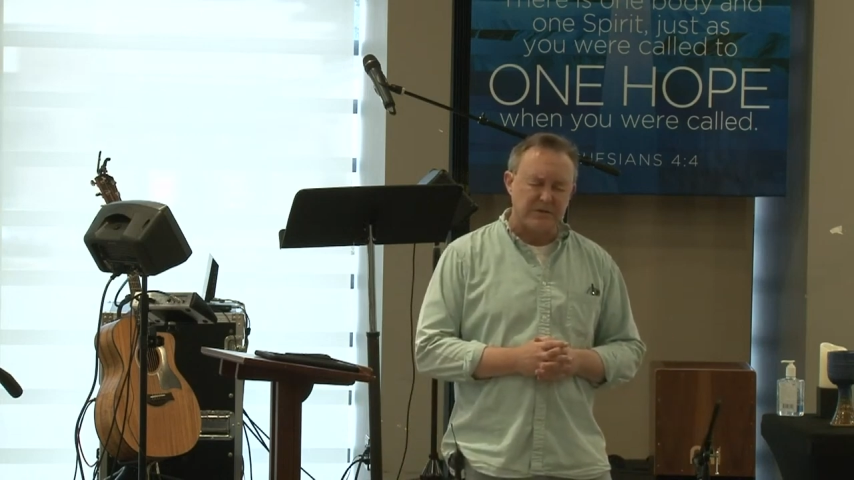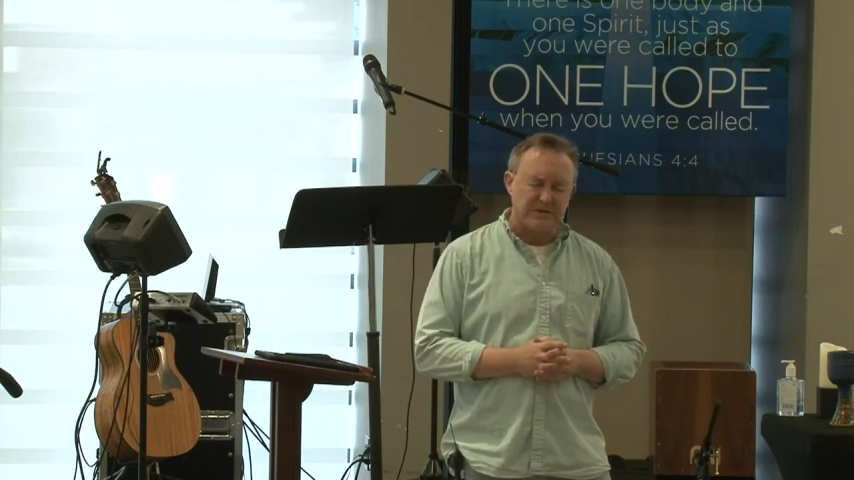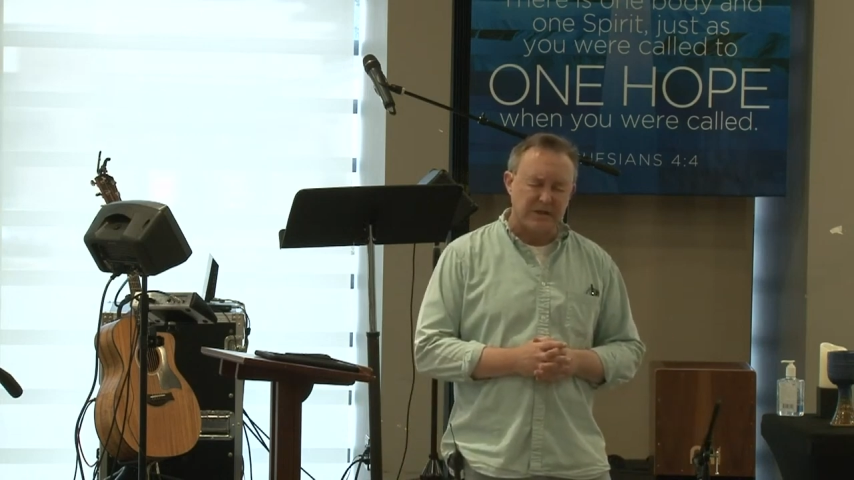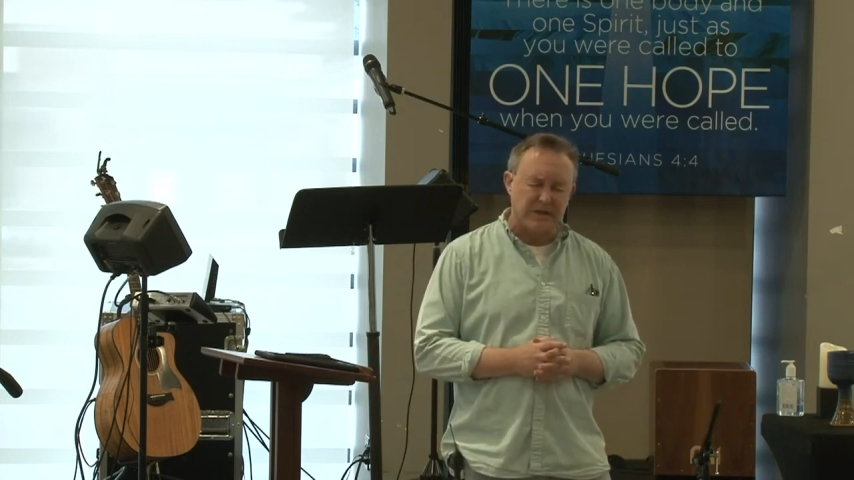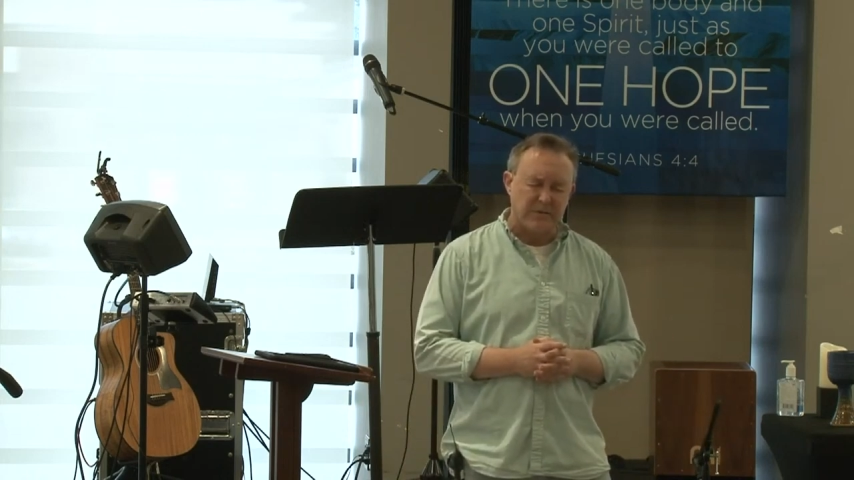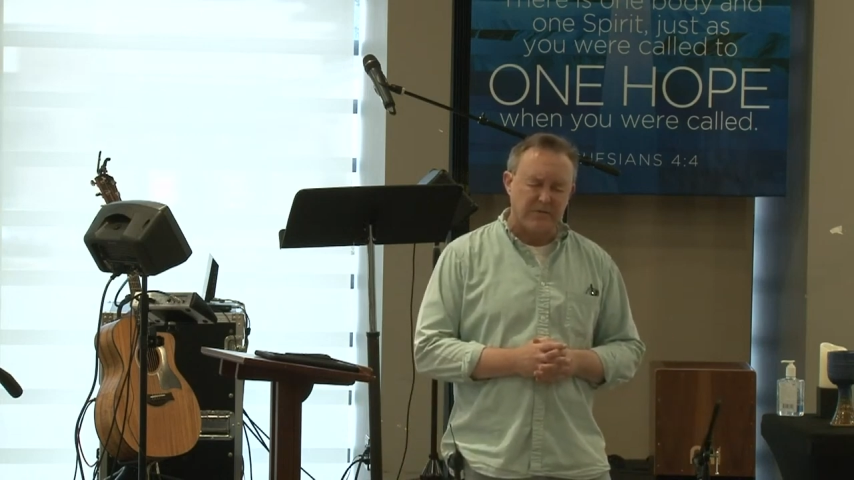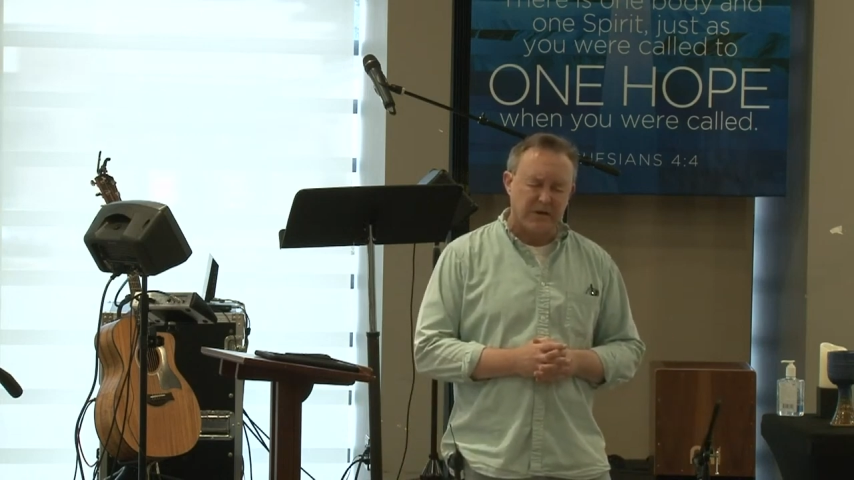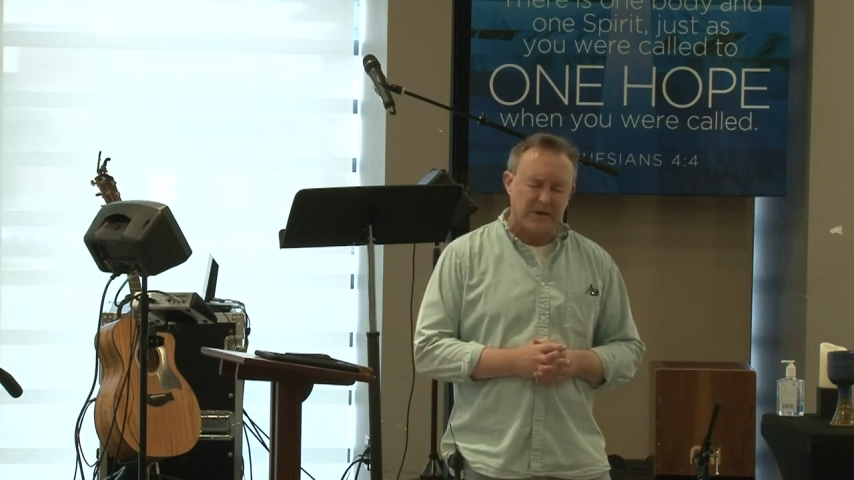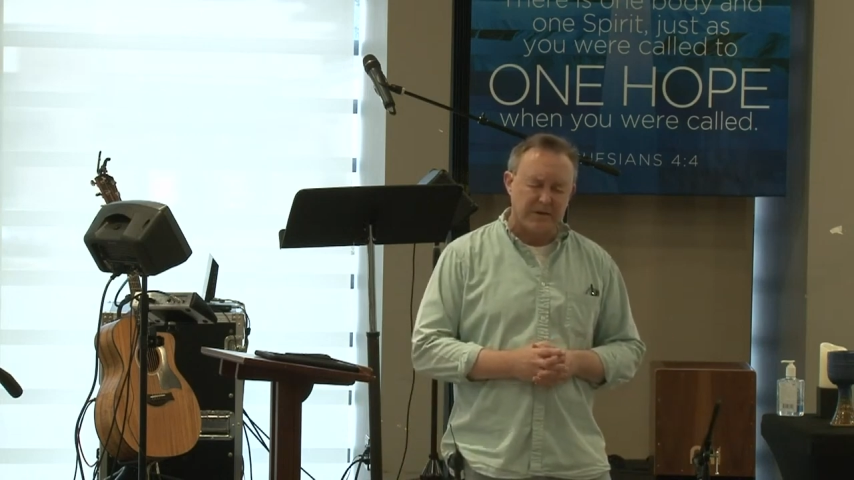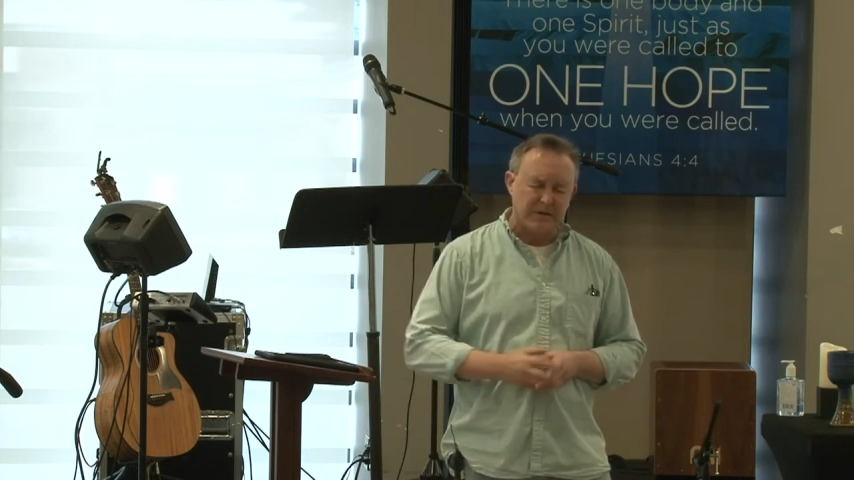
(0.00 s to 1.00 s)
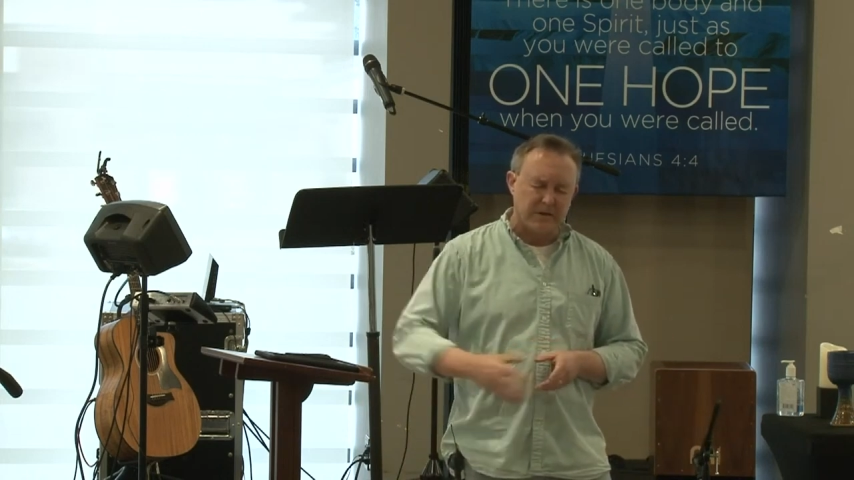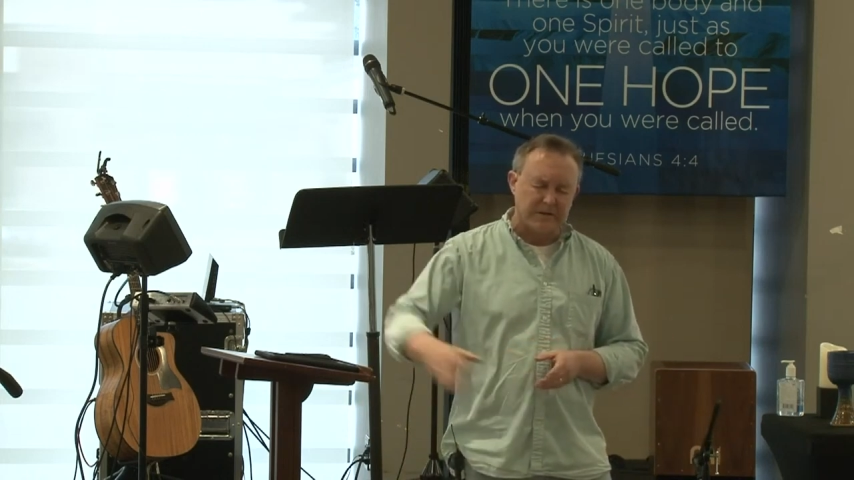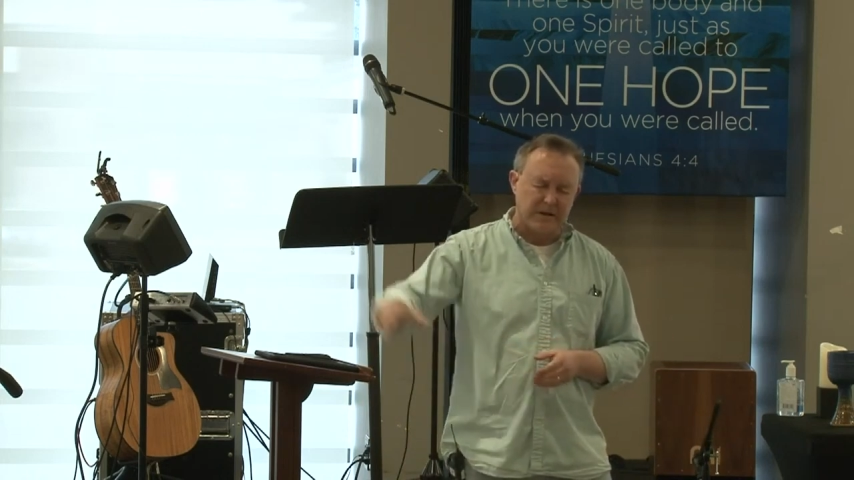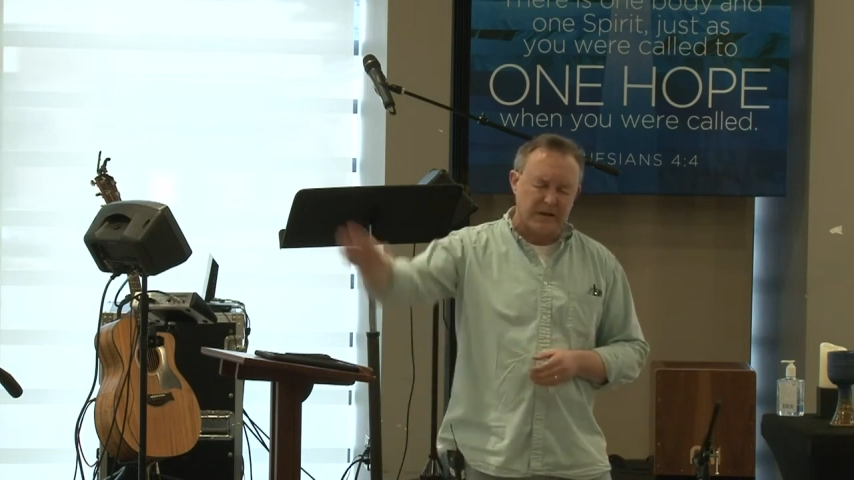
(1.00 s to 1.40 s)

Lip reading: We say, we volunteer.